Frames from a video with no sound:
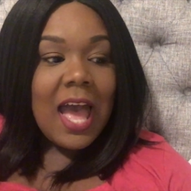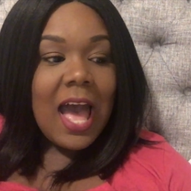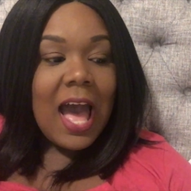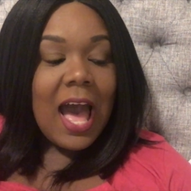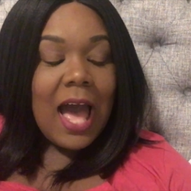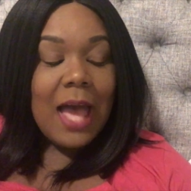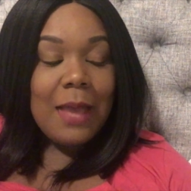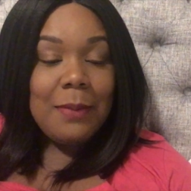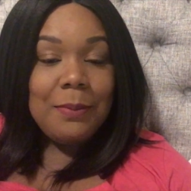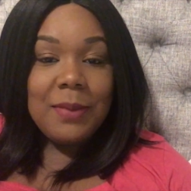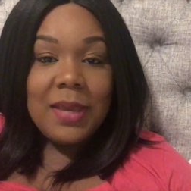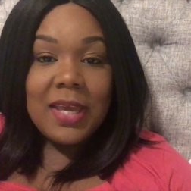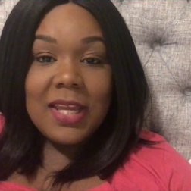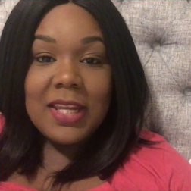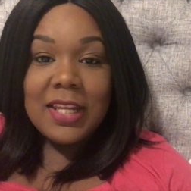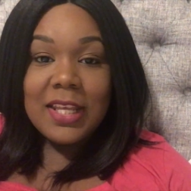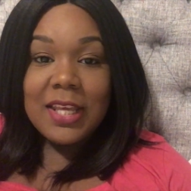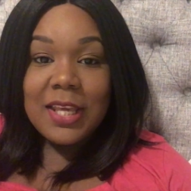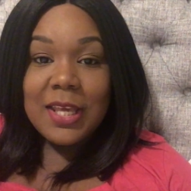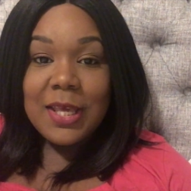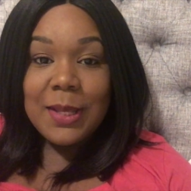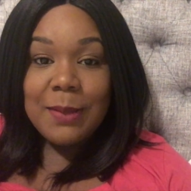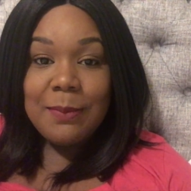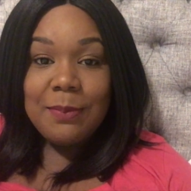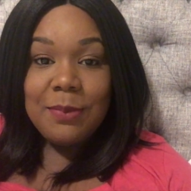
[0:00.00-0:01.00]
I met
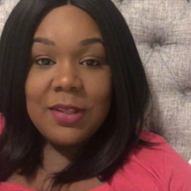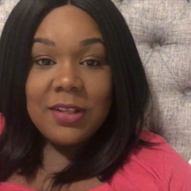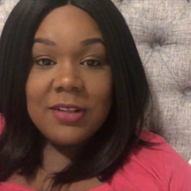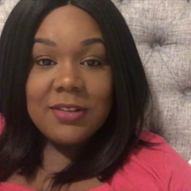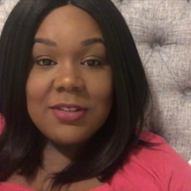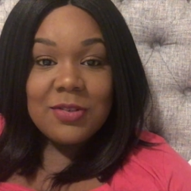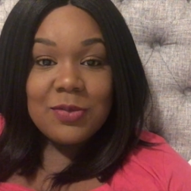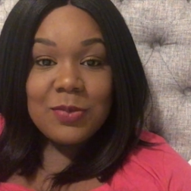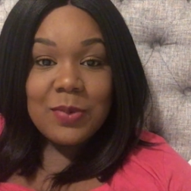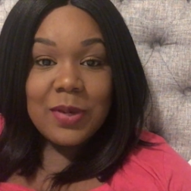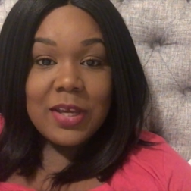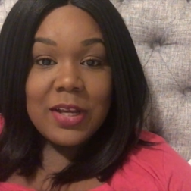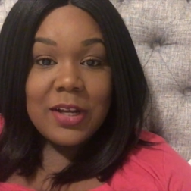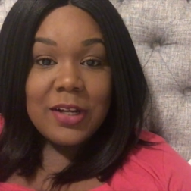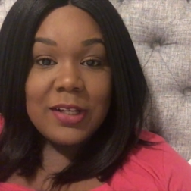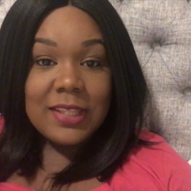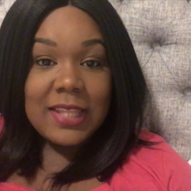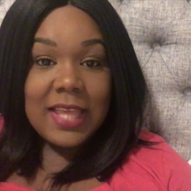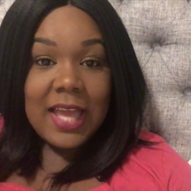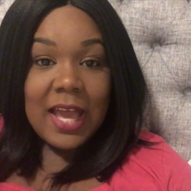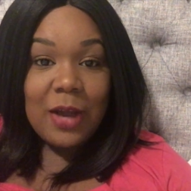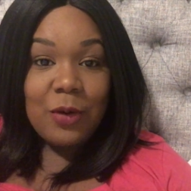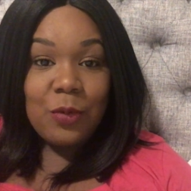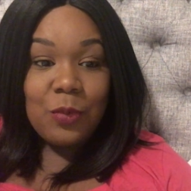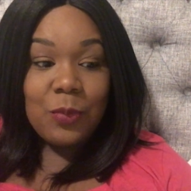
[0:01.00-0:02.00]
him this way or
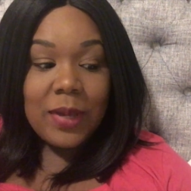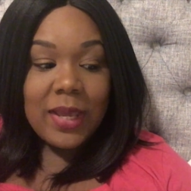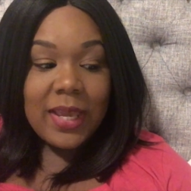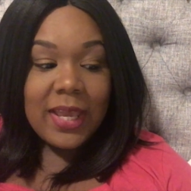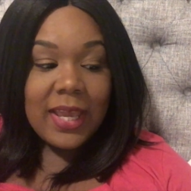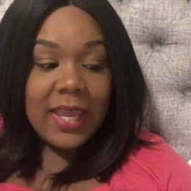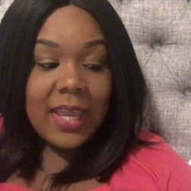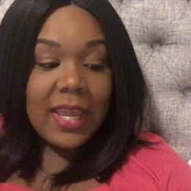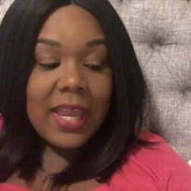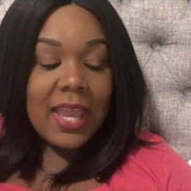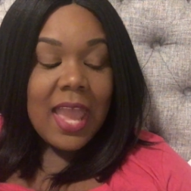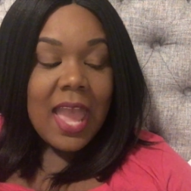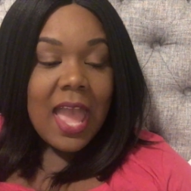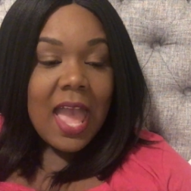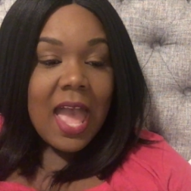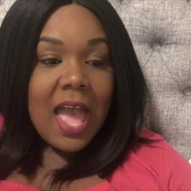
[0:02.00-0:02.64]
that way.